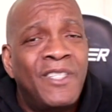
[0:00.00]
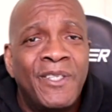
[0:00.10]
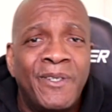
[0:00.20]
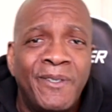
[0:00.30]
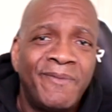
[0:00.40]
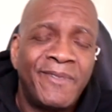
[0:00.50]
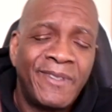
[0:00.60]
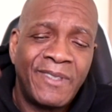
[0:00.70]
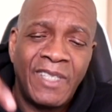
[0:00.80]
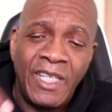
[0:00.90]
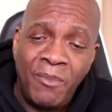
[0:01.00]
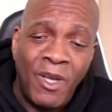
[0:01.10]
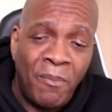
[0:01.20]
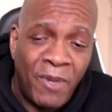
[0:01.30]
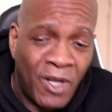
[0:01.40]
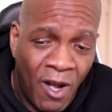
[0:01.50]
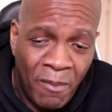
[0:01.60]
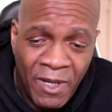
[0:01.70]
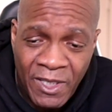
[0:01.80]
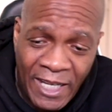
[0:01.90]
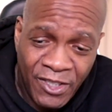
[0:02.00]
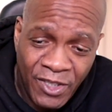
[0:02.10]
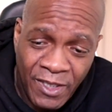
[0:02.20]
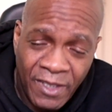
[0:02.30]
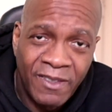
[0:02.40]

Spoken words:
so hit me up in the comment section.